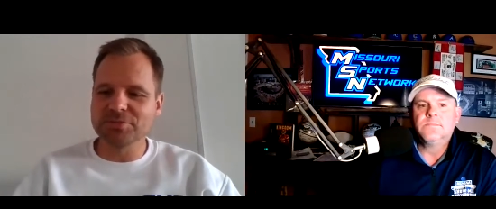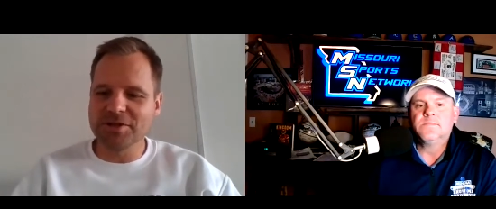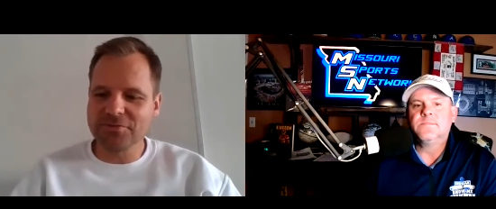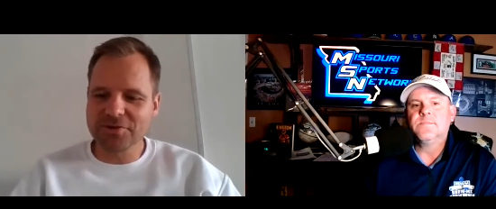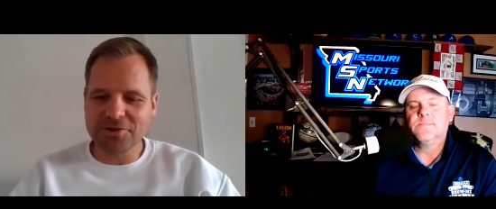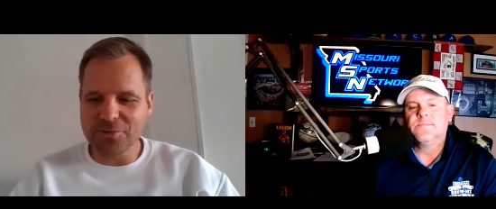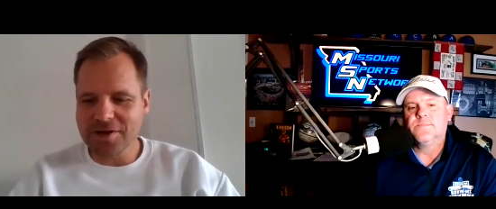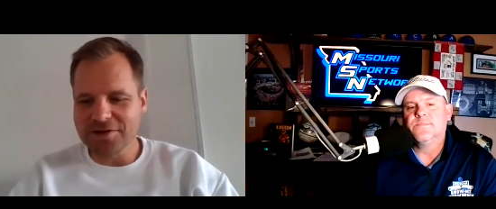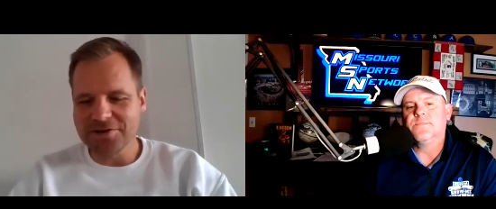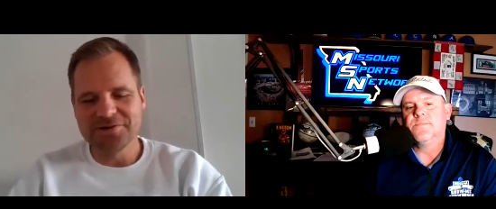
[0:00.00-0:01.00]
Speaker 1: and play really
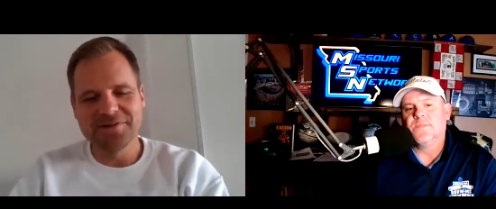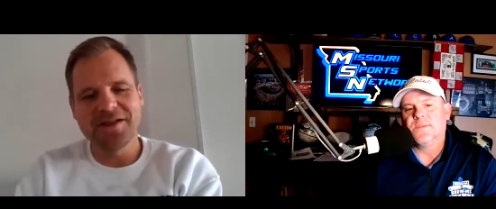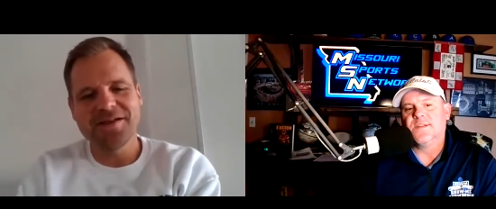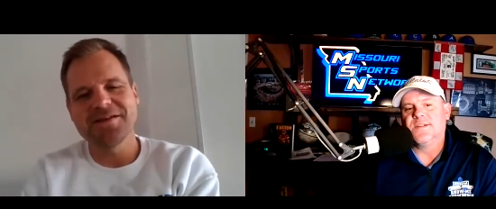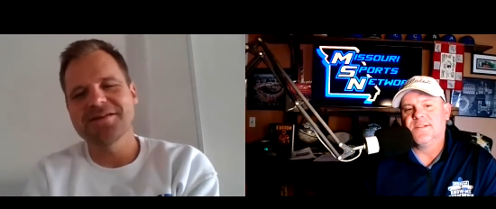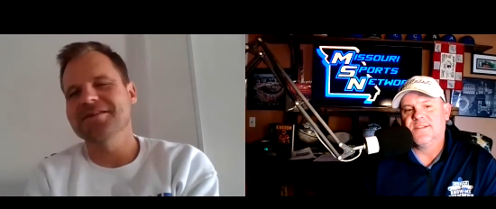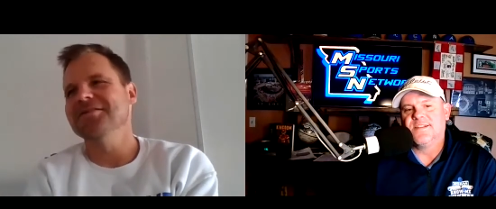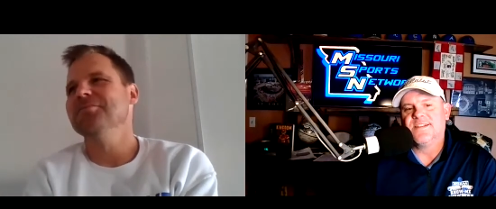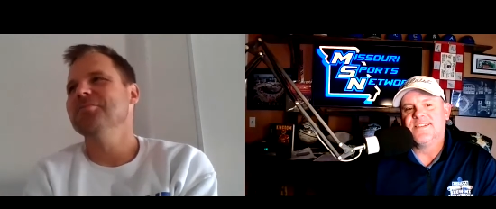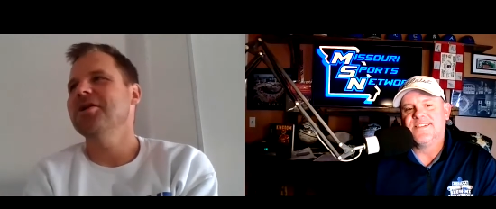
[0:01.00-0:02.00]
well. Uh,
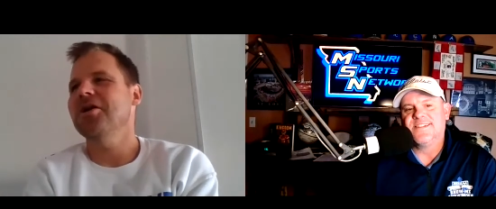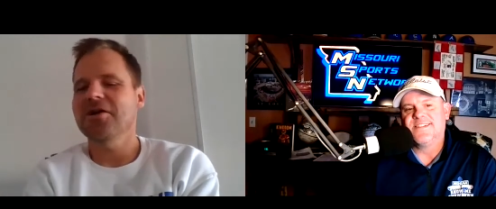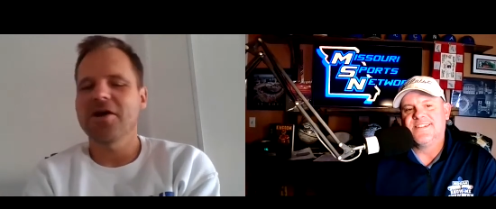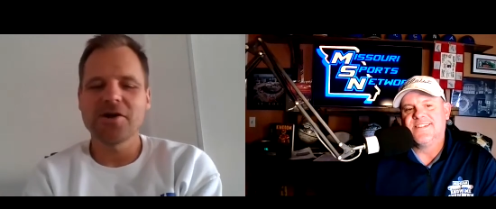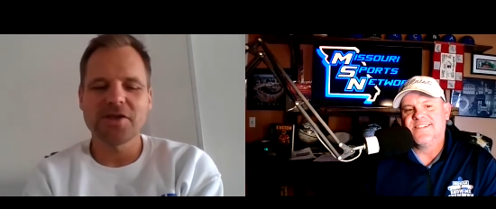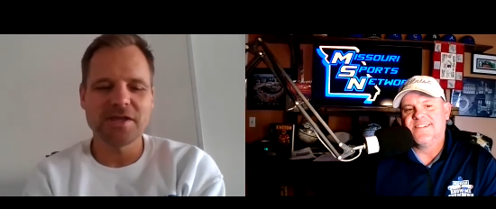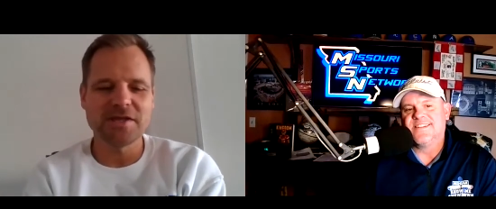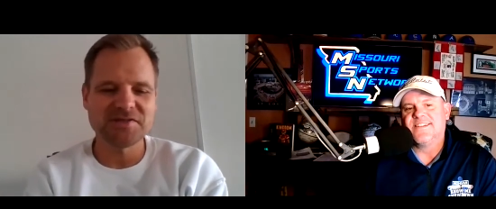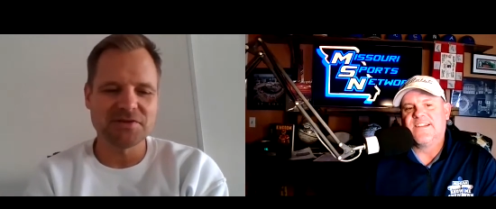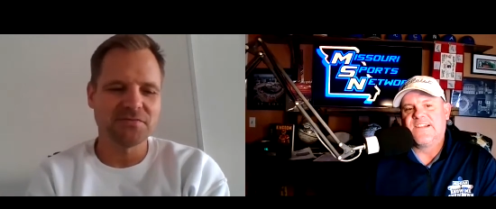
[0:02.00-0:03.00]
but our, our
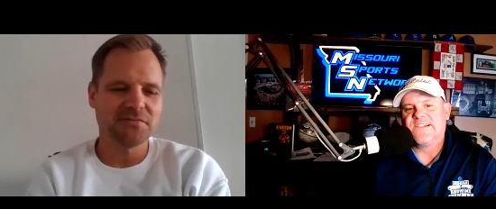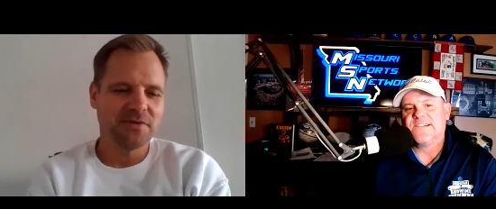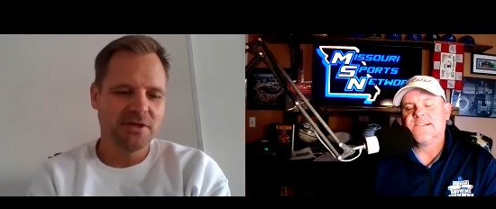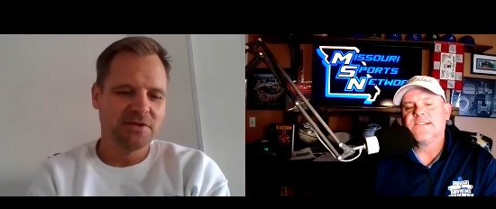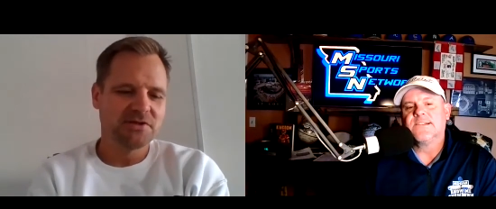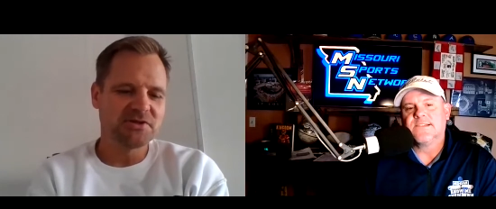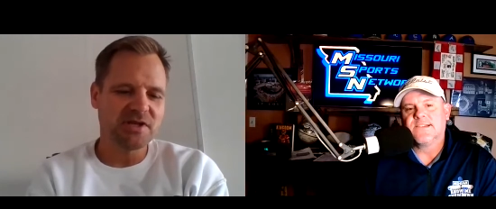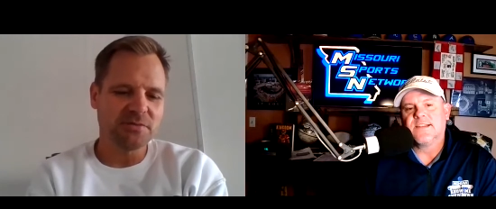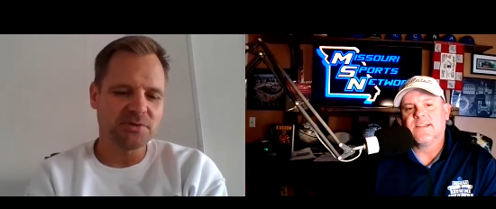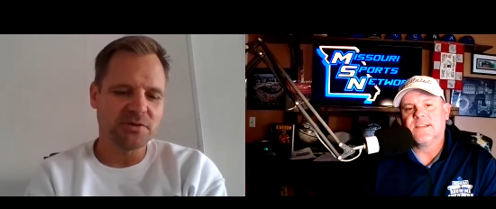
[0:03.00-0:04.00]
kids have
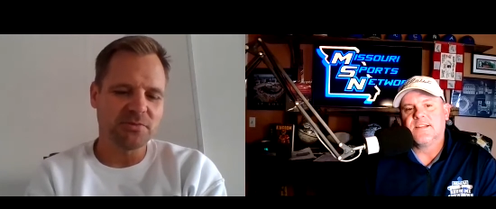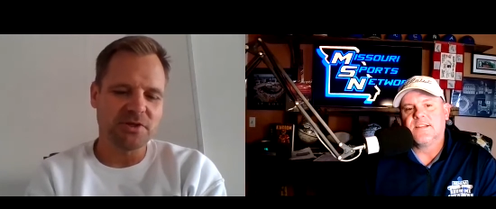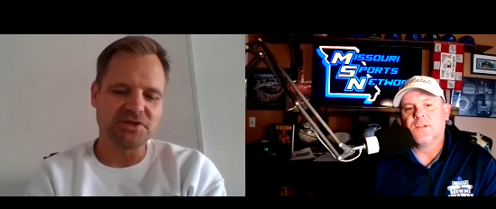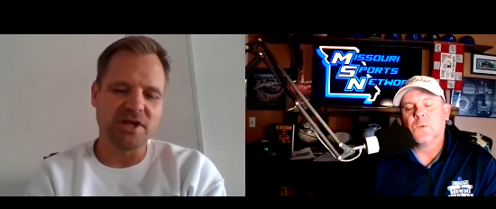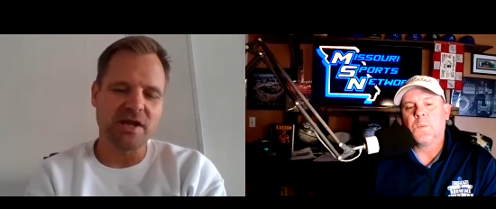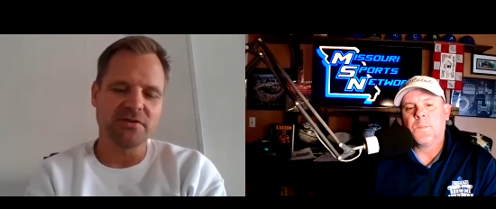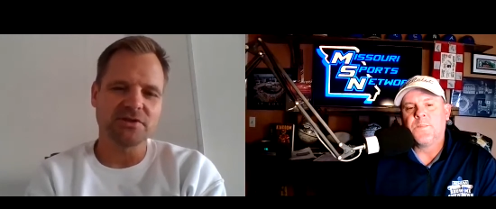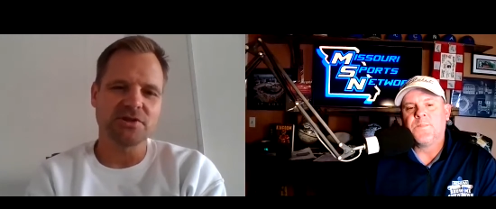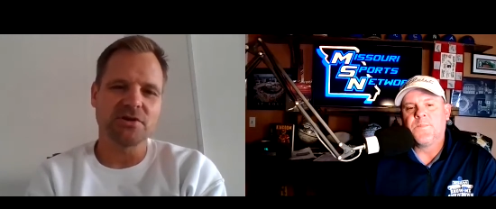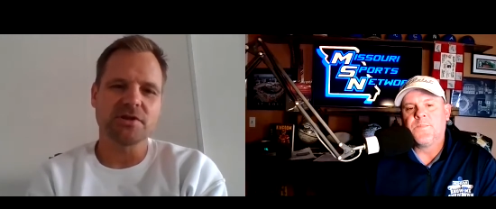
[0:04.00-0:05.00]
stepped up to the
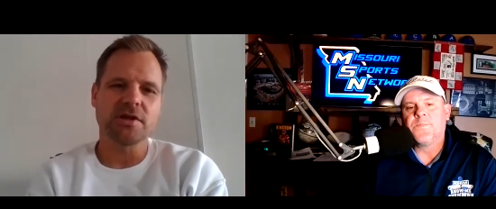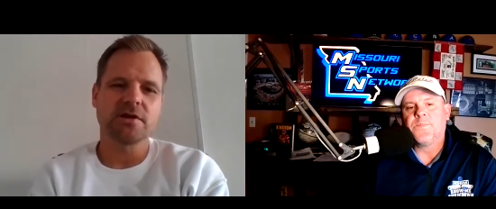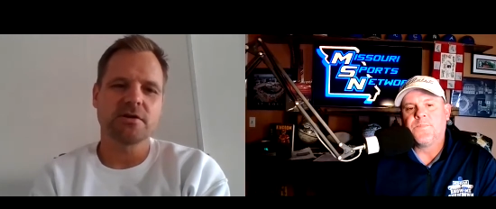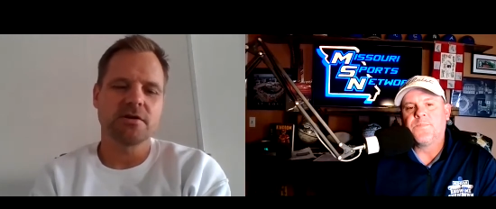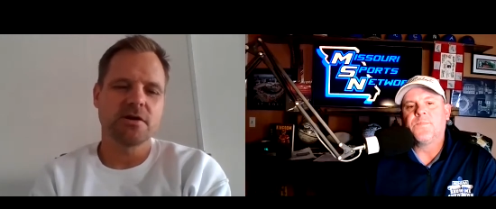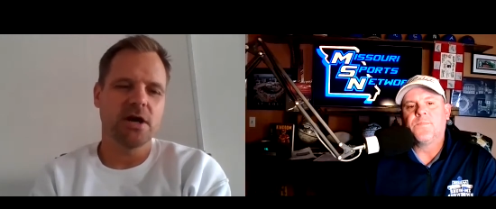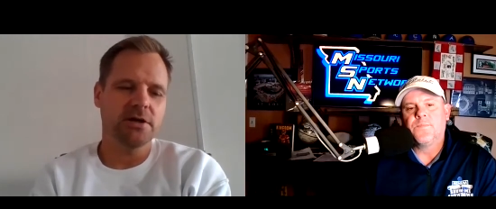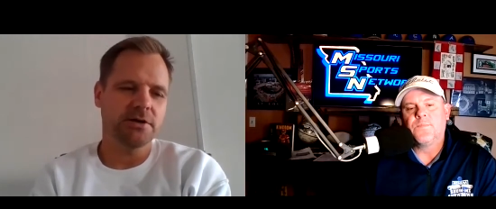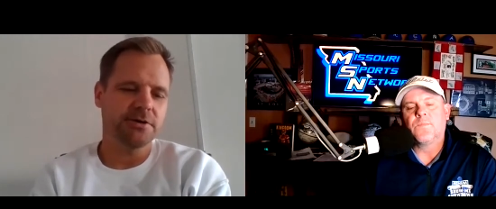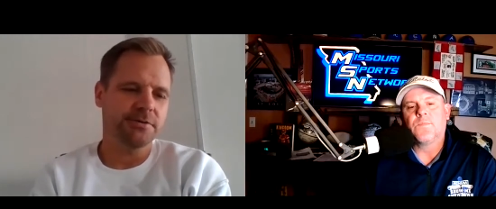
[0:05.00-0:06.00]
challenge all year.
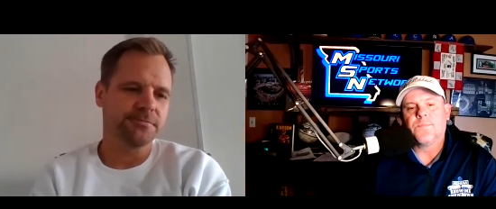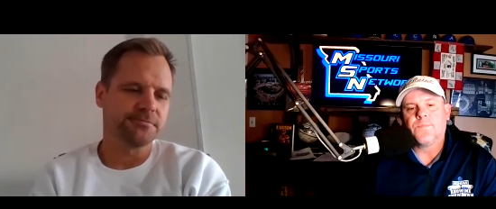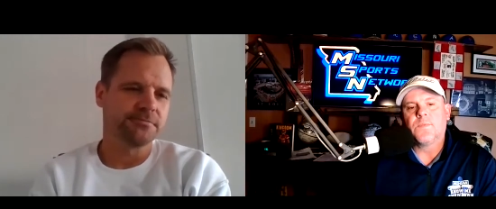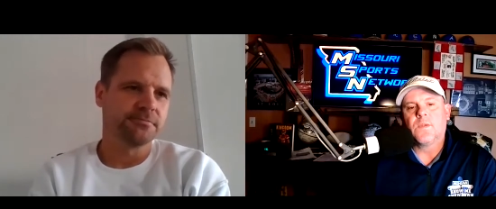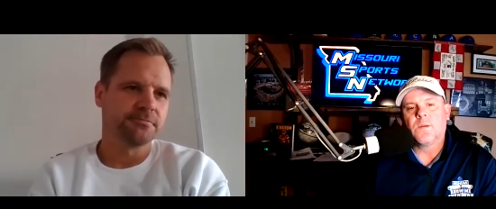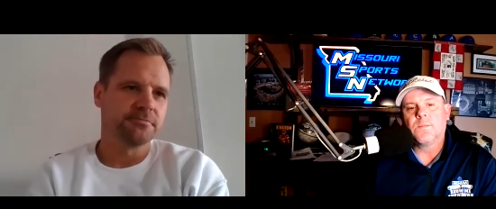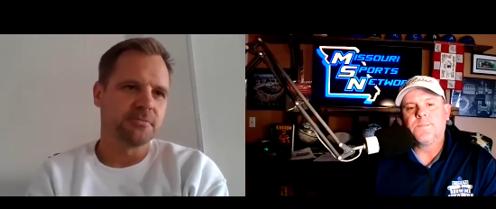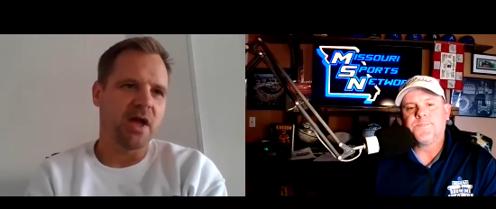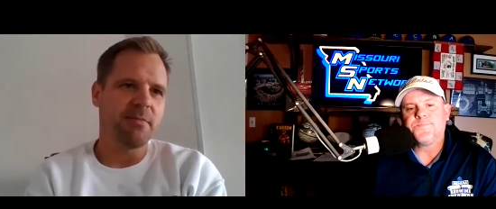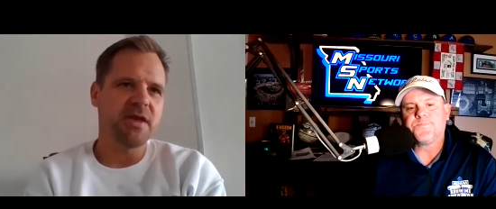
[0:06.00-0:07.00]
Um,
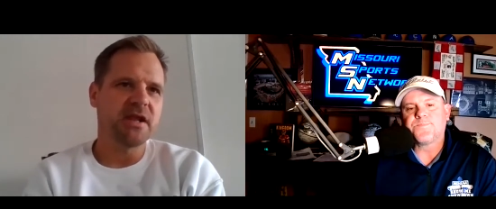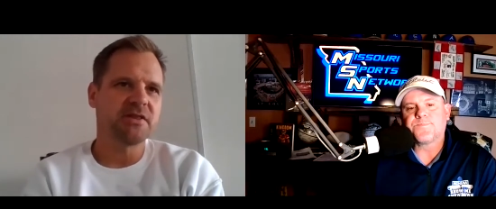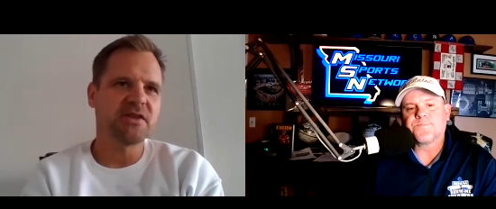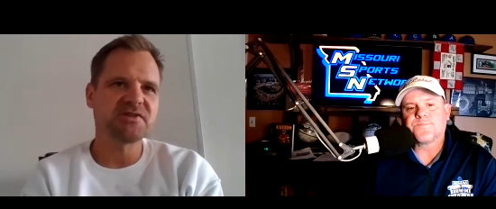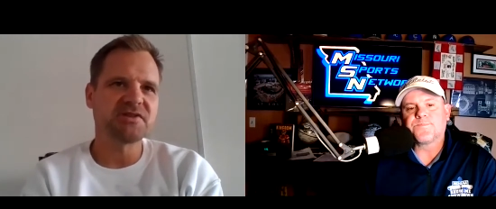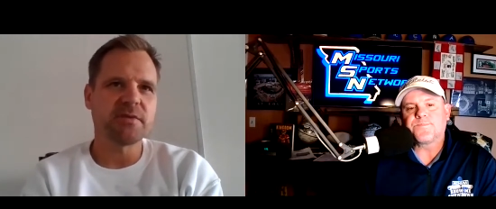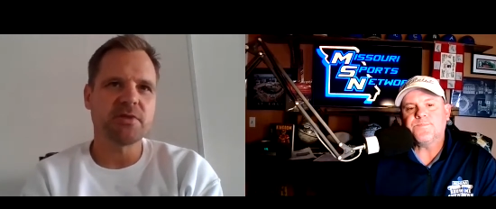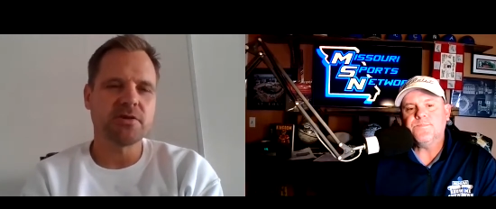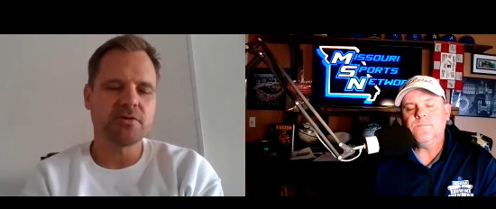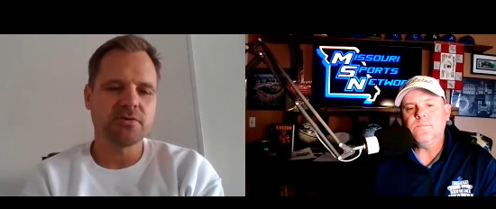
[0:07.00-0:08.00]
I mean, at this time
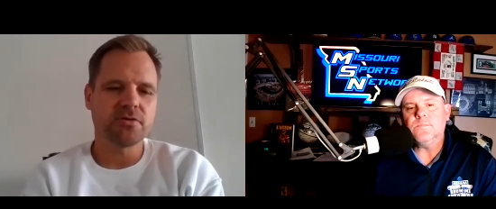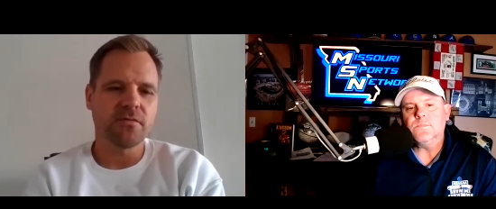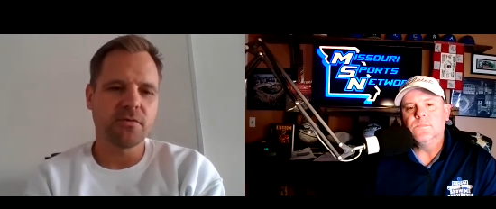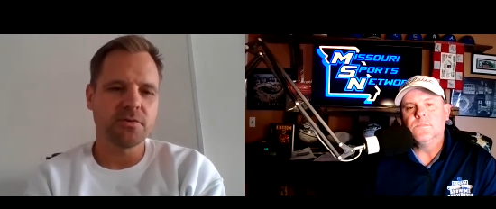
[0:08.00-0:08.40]
of the year, in the